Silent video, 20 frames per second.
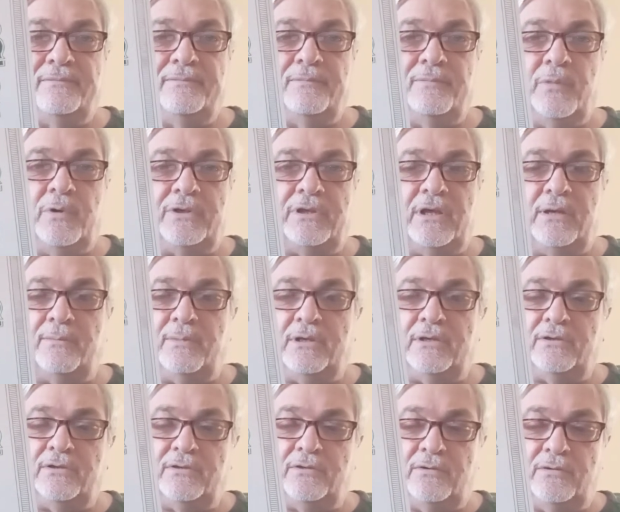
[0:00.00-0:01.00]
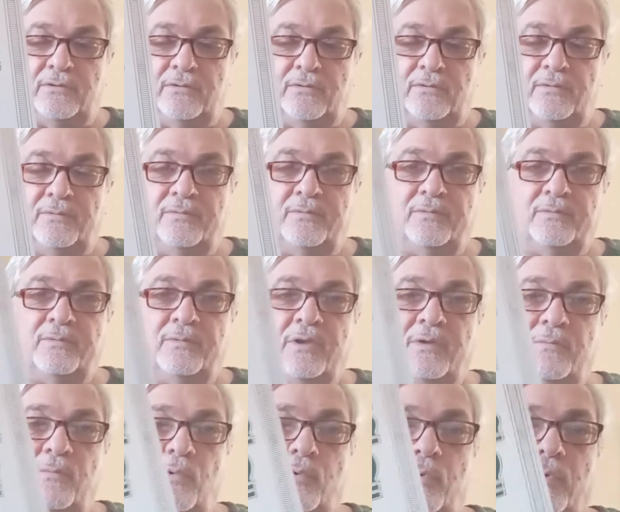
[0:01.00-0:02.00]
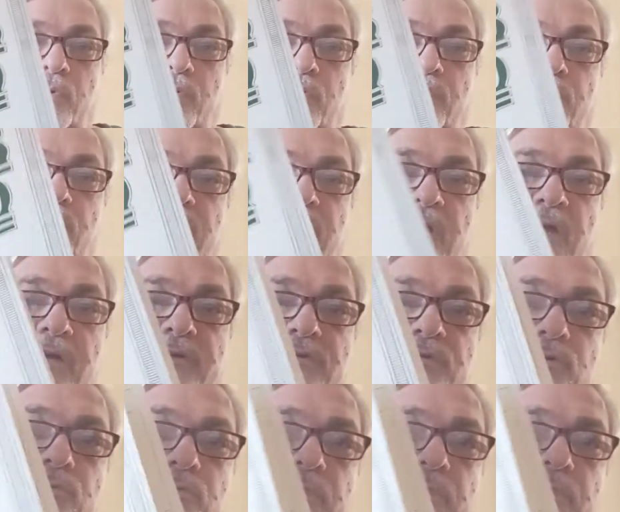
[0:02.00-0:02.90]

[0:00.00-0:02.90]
put them into more national